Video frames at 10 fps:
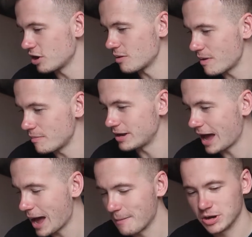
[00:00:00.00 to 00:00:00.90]
I remembered
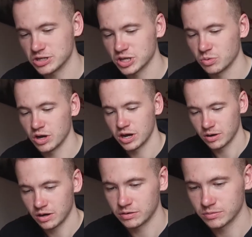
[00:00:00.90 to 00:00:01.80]
how much they were.
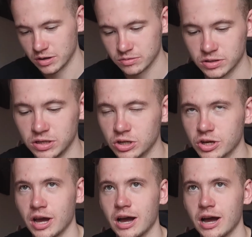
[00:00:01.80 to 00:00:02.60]
I'm, I'm gonna look it